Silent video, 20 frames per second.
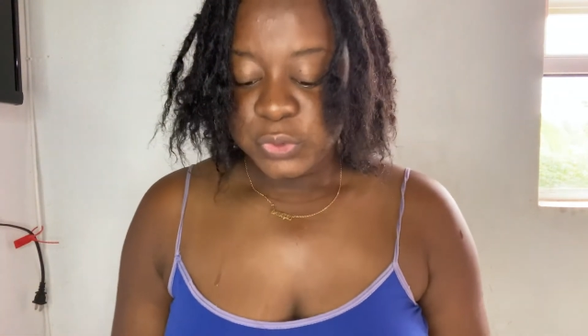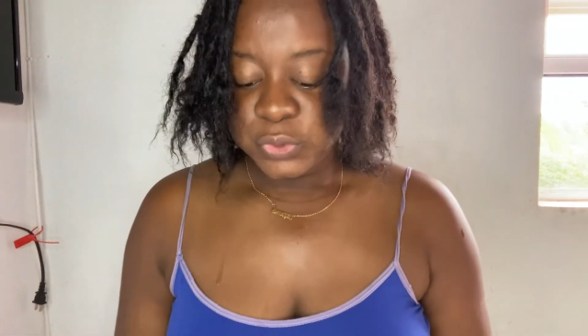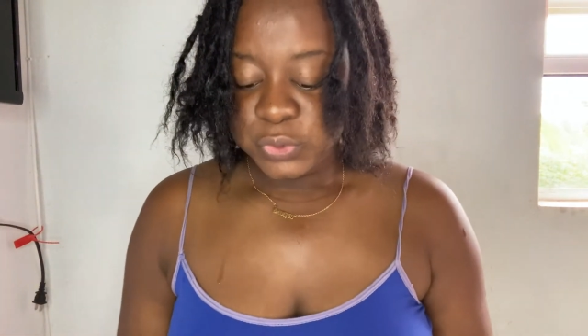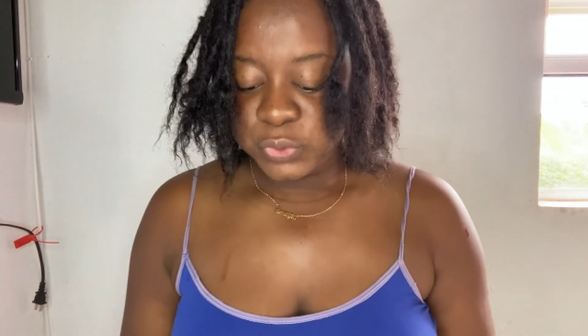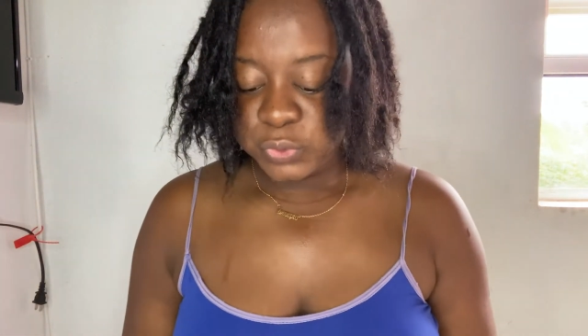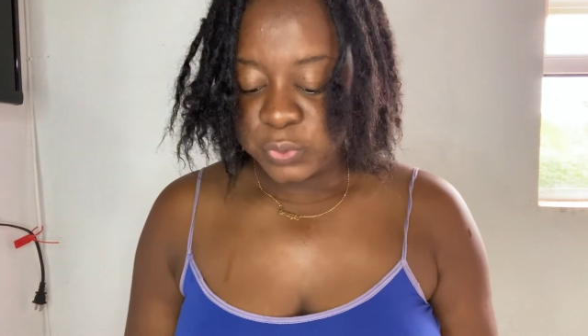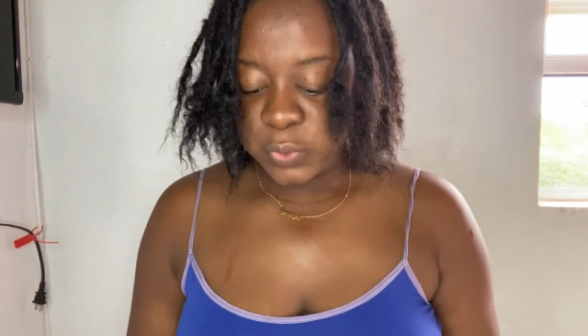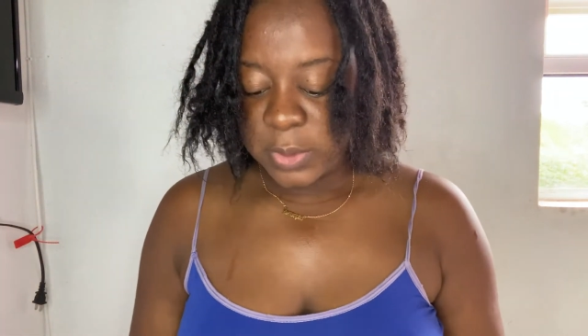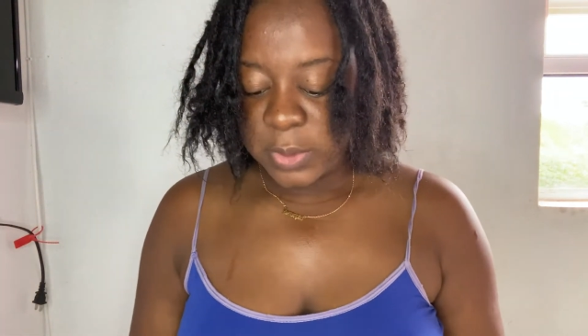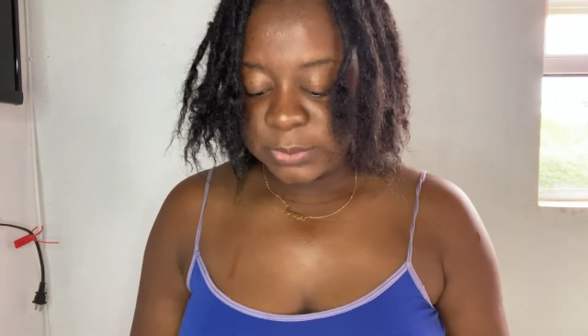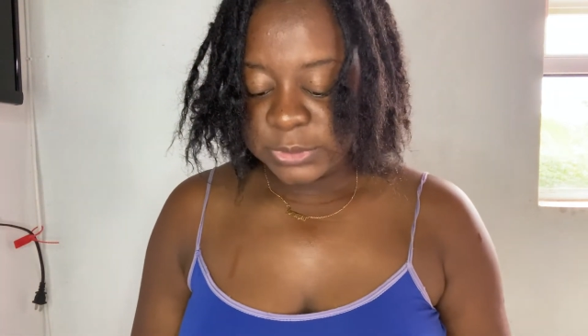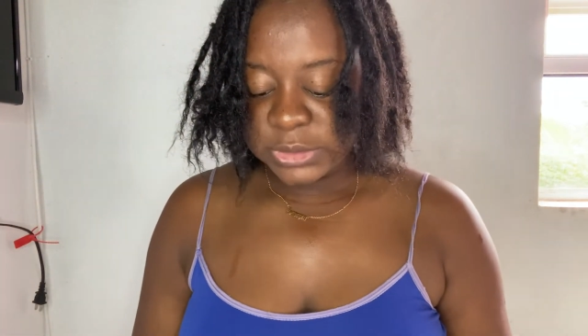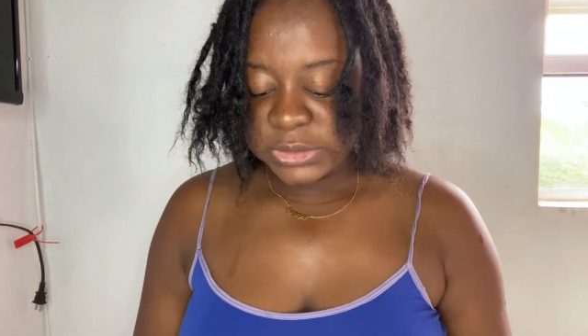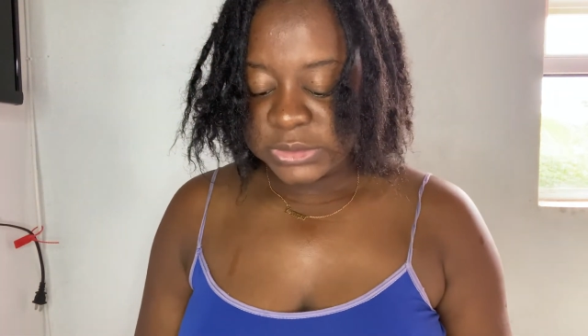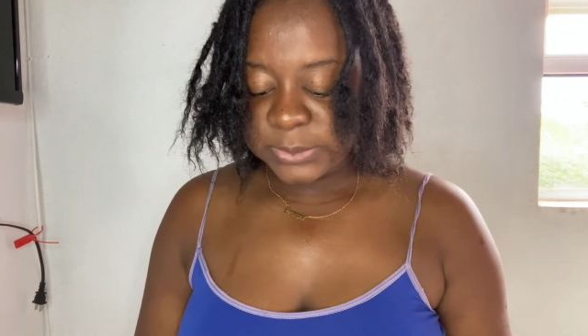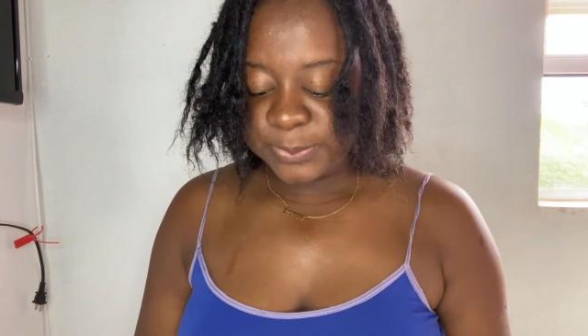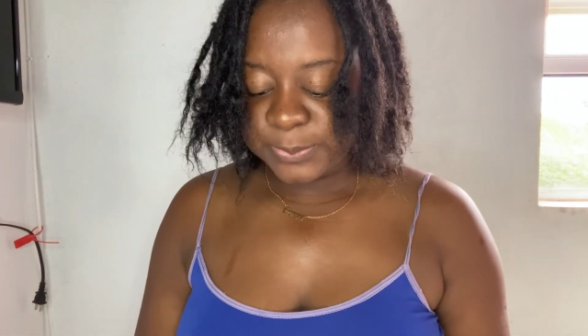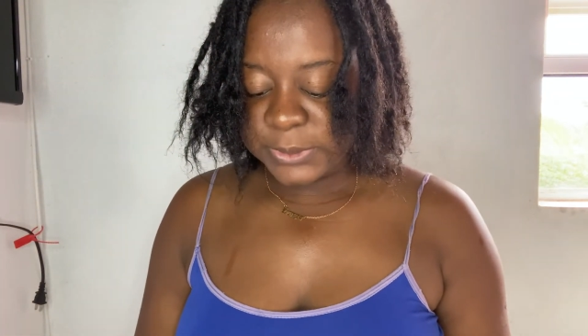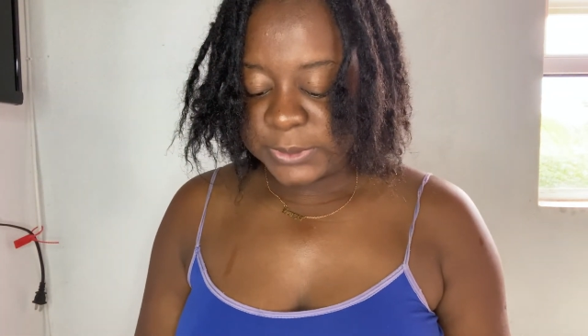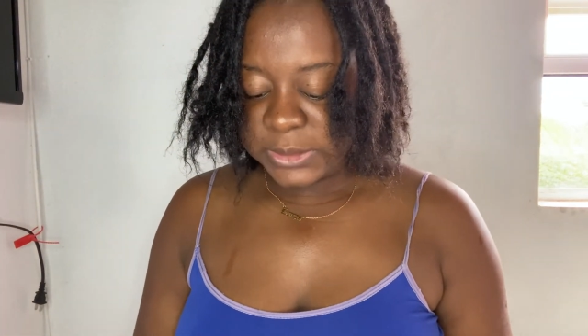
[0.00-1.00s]
So I'm just
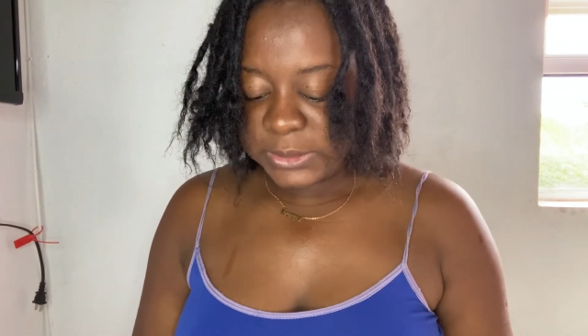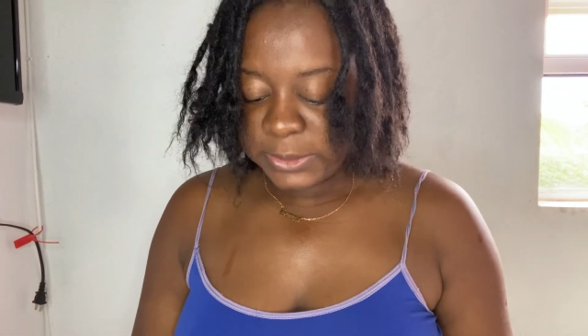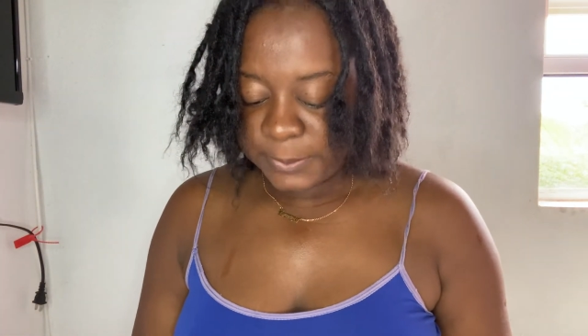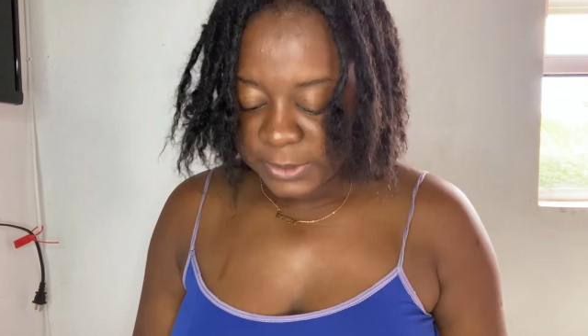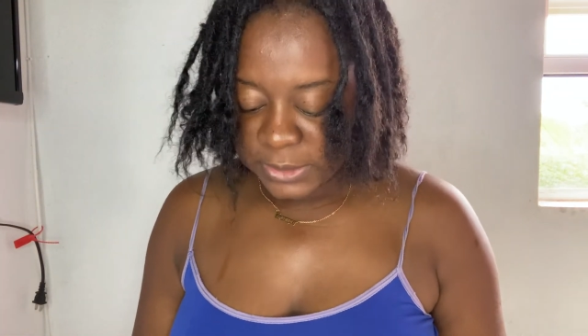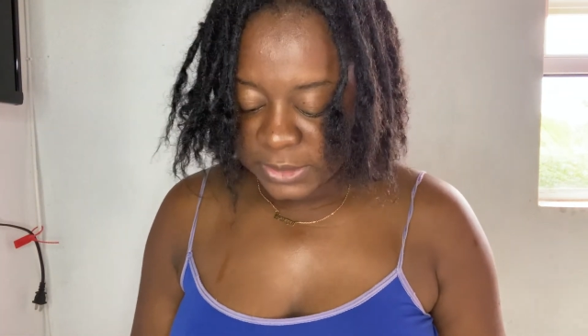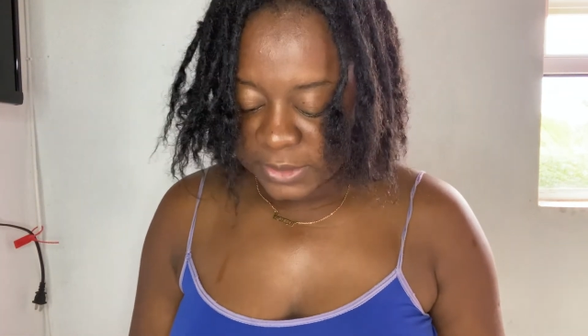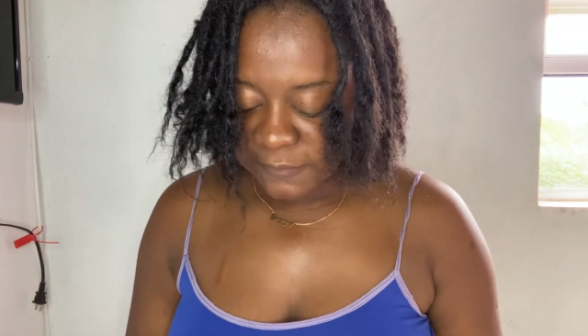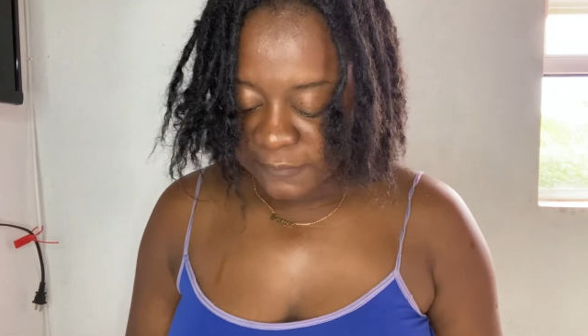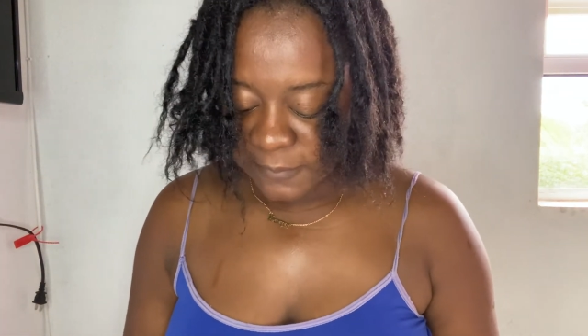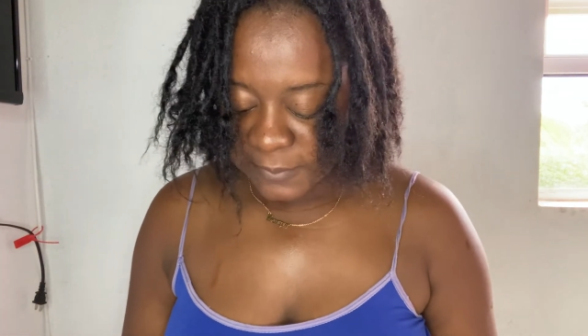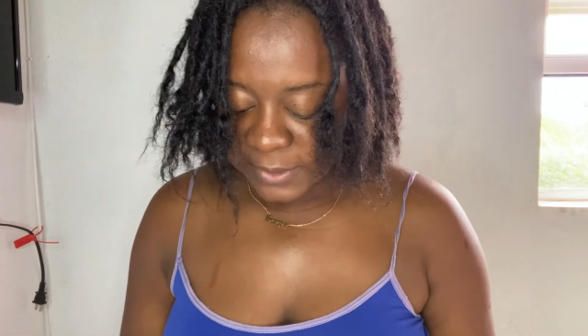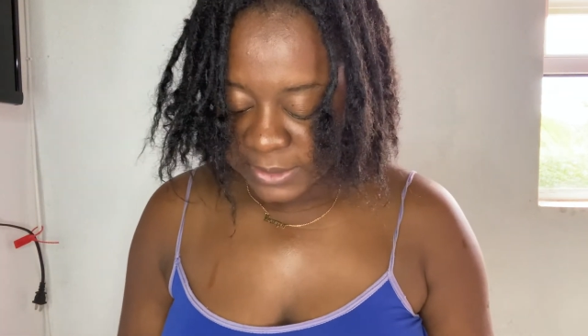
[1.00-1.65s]
gonna be giving